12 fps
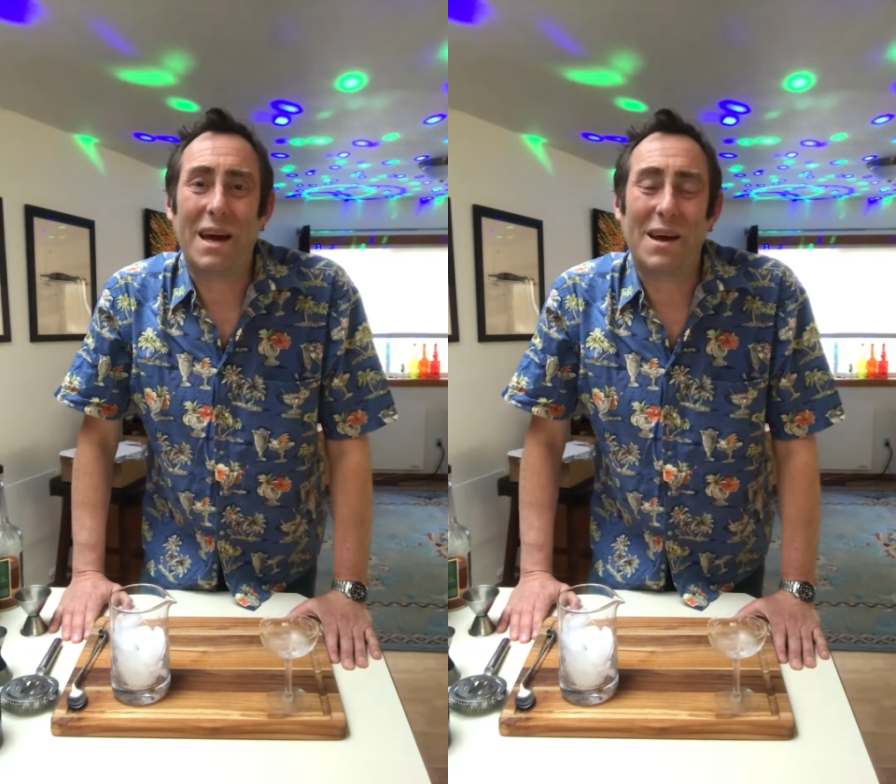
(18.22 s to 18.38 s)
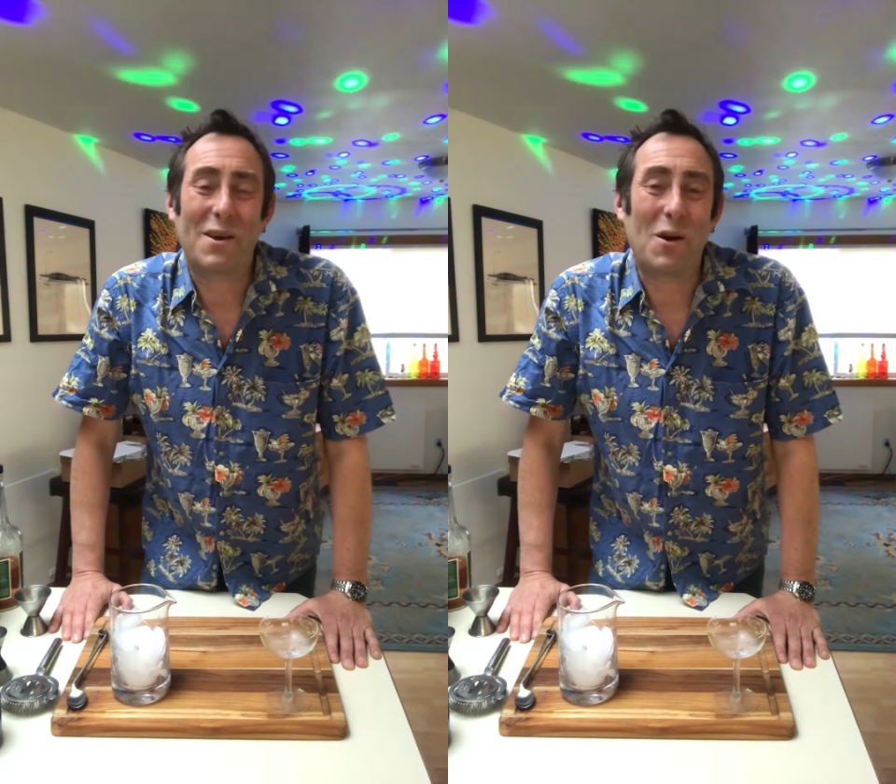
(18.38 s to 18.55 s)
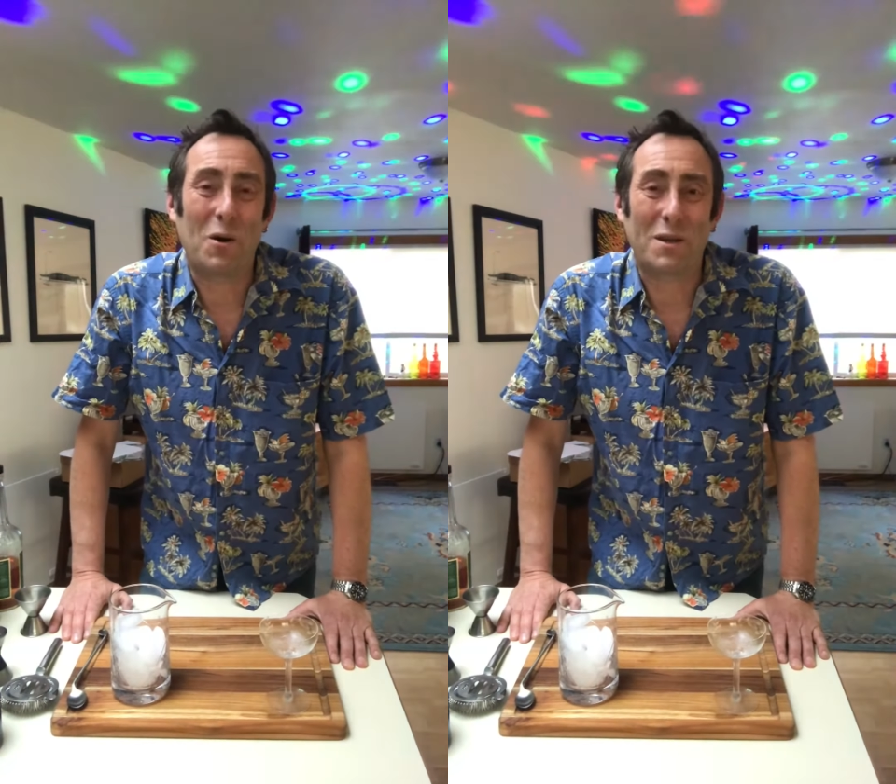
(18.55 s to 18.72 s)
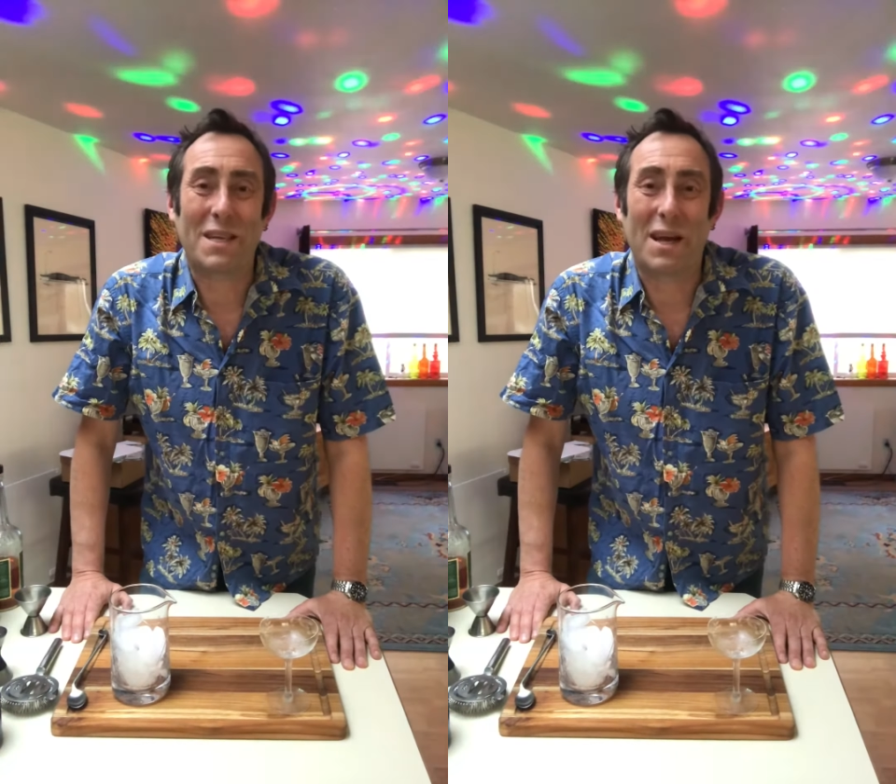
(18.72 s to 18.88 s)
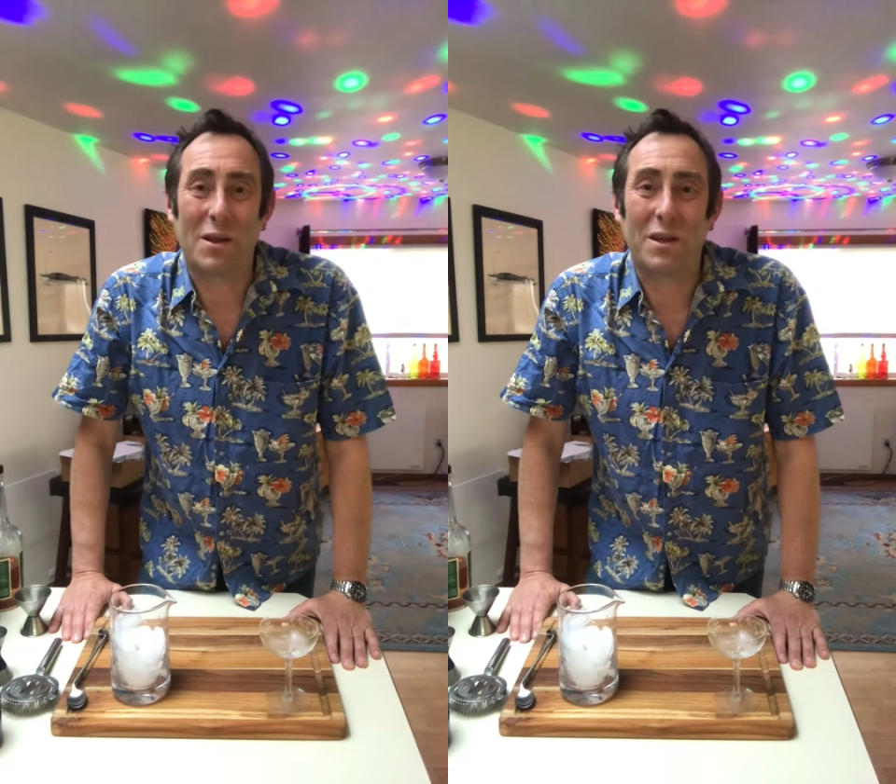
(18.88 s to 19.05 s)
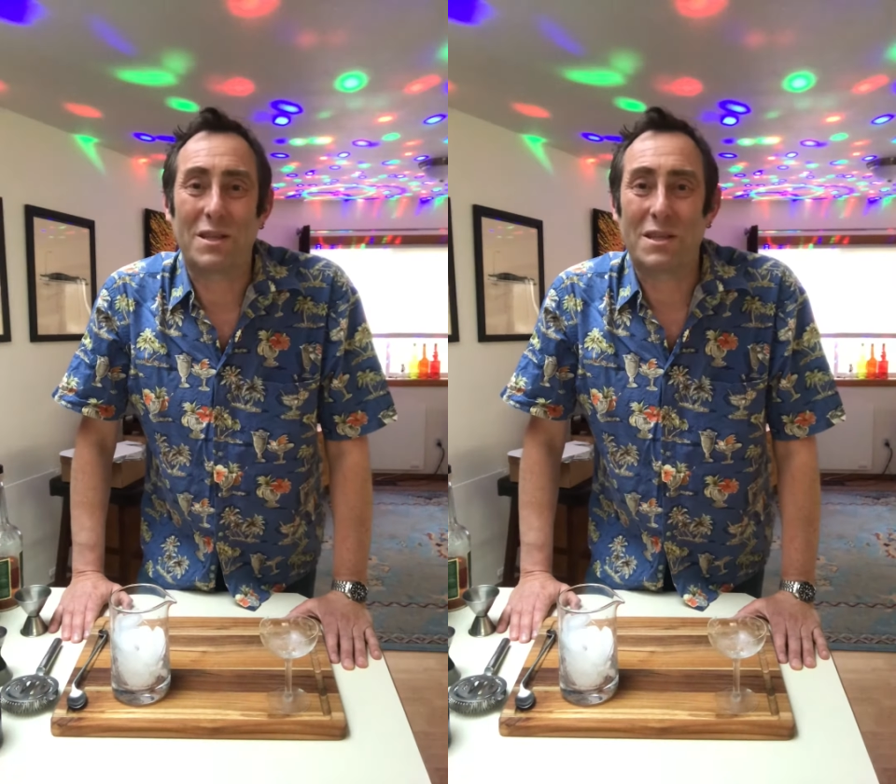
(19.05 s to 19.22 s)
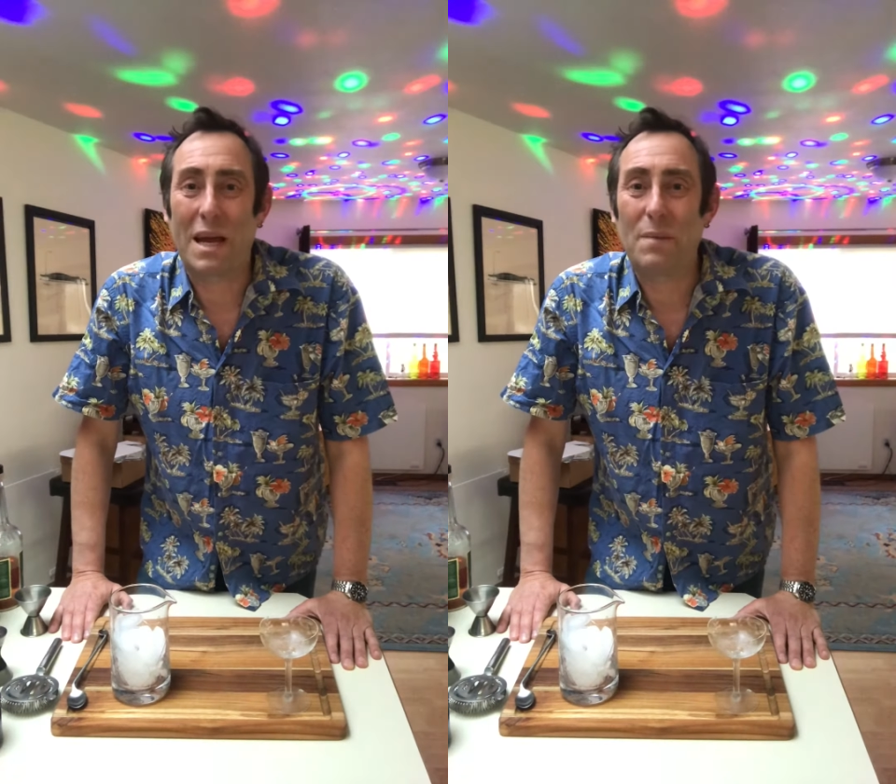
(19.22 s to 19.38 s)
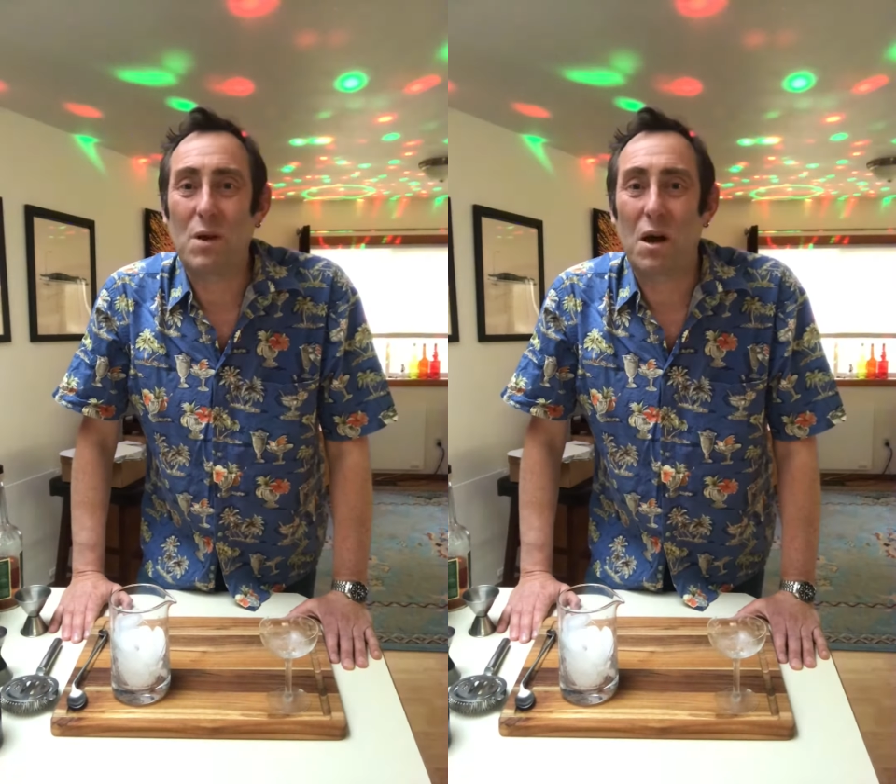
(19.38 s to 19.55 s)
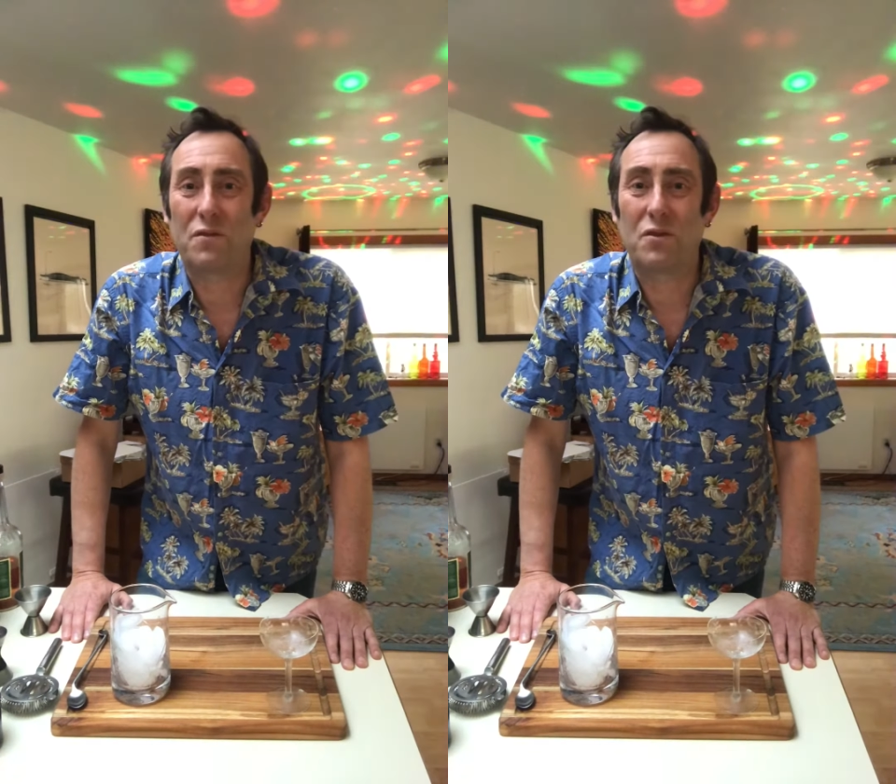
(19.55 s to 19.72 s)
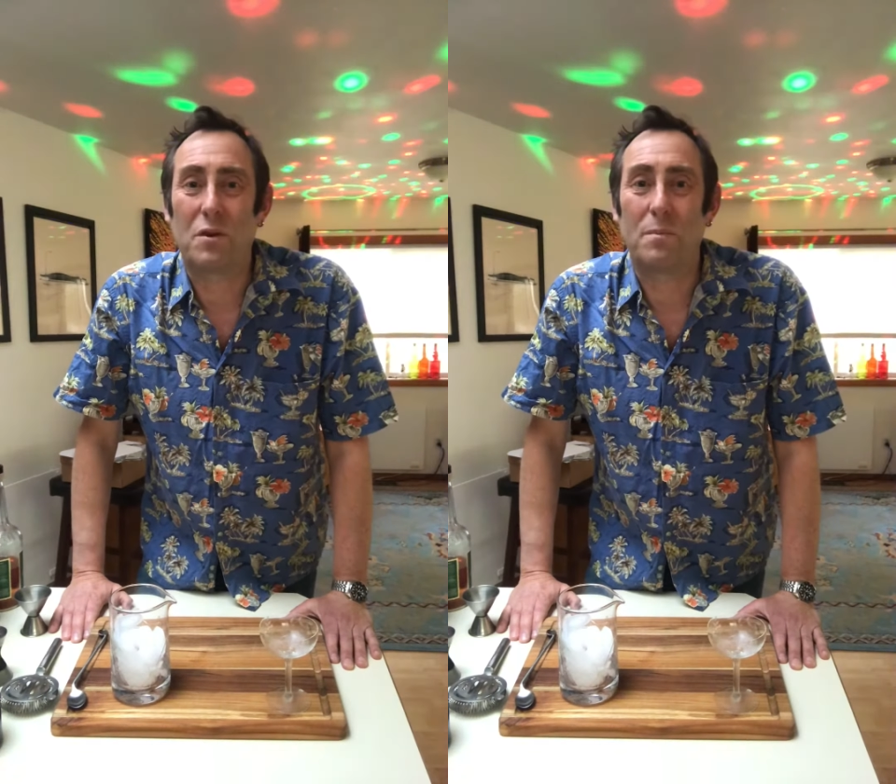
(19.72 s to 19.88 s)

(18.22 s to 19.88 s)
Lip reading: cocktail that's named after a